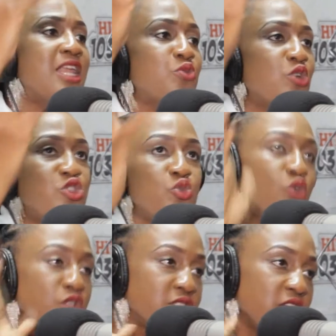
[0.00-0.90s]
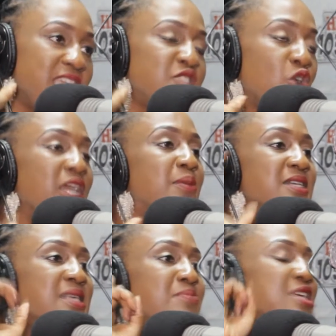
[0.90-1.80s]
it what you want. It's talking
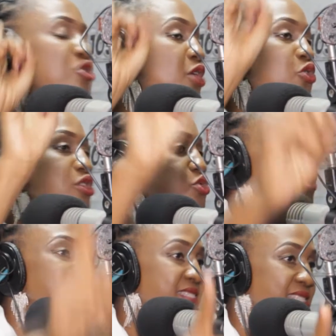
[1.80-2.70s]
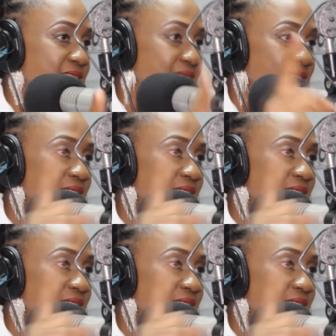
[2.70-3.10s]
about something you are going to see.